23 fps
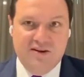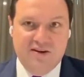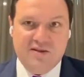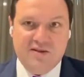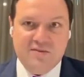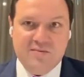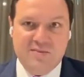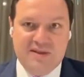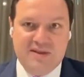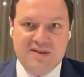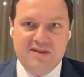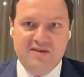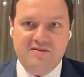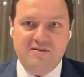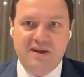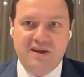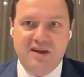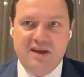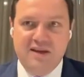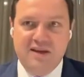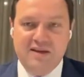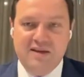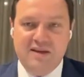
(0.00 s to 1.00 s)
very
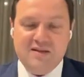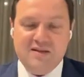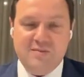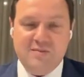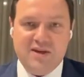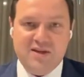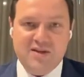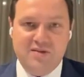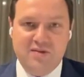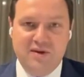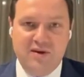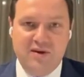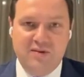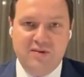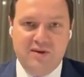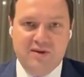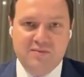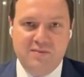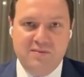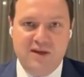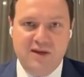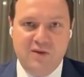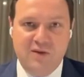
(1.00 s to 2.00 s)
specific and special
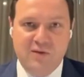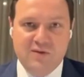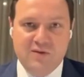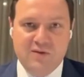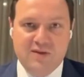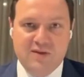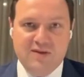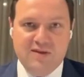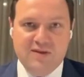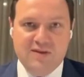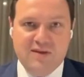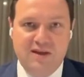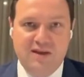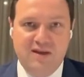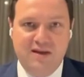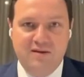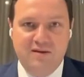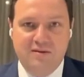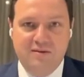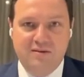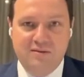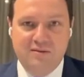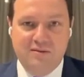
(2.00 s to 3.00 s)
request by users
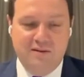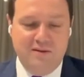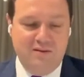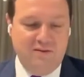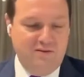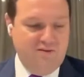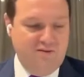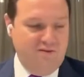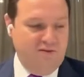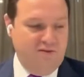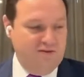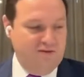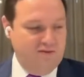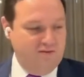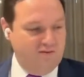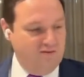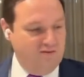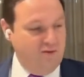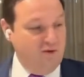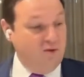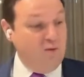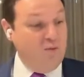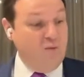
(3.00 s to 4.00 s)
for
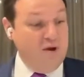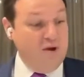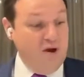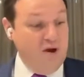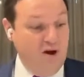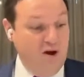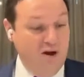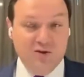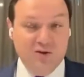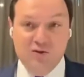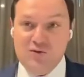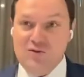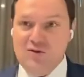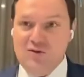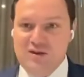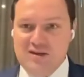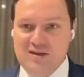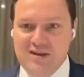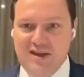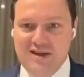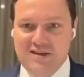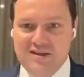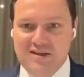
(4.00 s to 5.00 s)
whom we all do
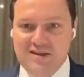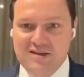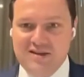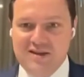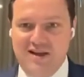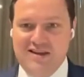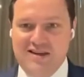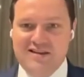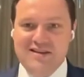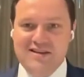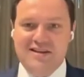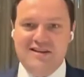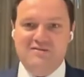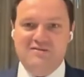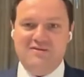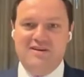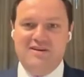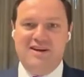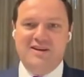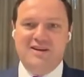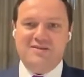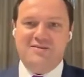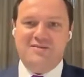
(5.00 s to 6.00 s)
this exercise in
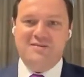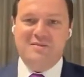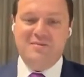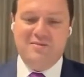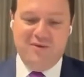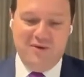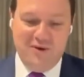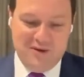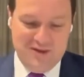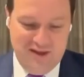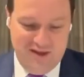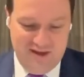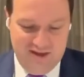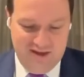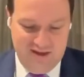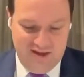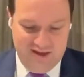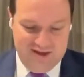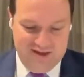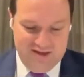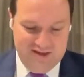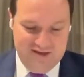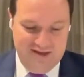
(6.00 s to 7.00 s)
financial reporting. At
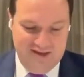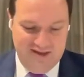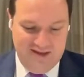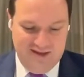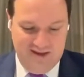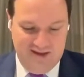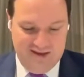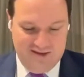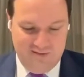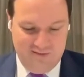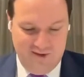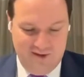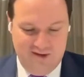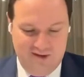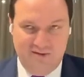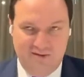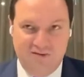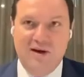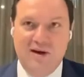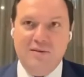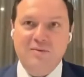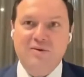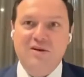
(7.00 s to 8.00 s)
least that's what the
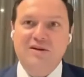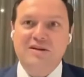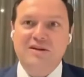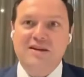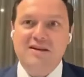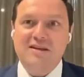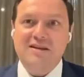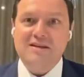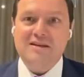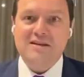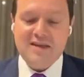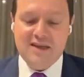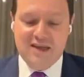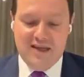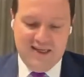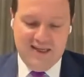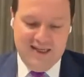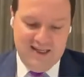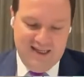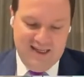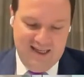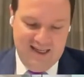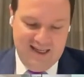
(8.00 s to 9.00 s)
framework tells us.
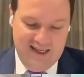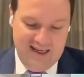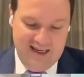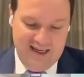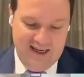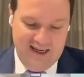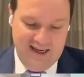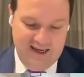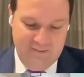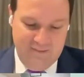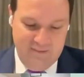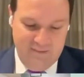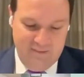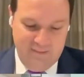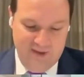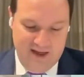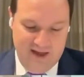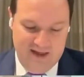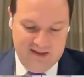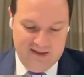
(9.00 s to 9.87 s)
A